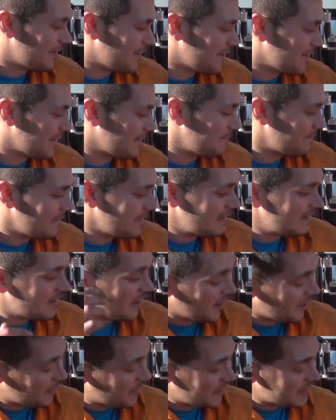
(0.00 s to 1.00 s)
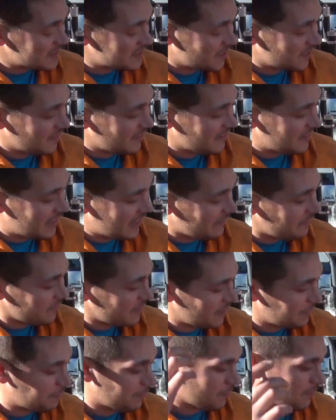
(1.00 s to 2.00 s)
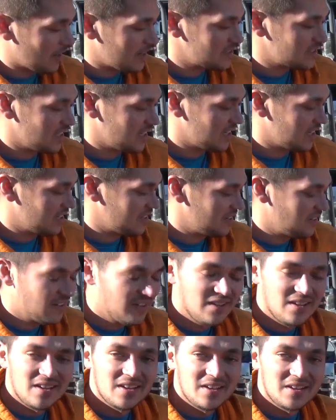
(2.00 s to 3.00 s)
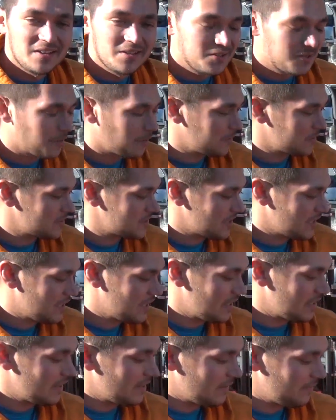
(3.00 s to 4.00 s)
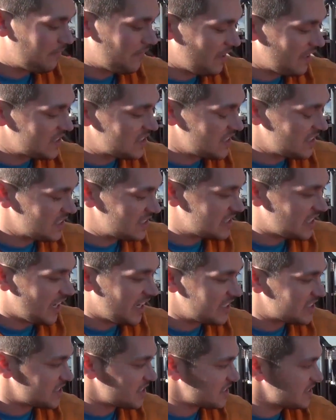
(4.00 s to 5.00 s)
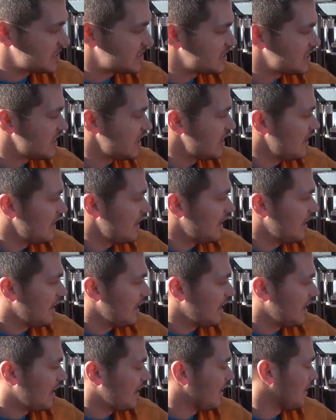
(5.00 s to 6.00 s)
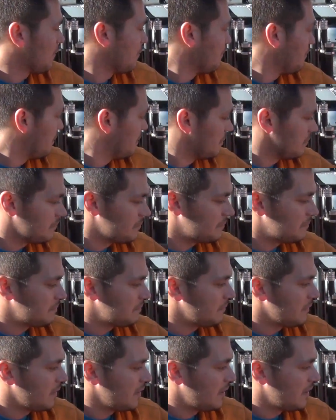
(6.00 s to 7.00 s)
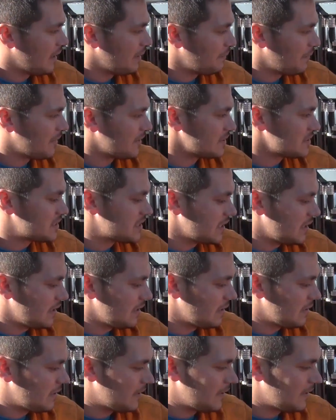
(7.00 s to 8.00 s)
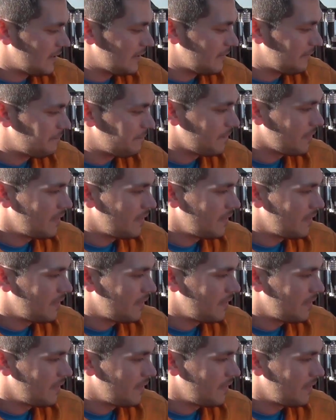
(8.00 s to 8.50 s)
But no, things are definitely progressing towards the finishing stages. And I mean, there's still a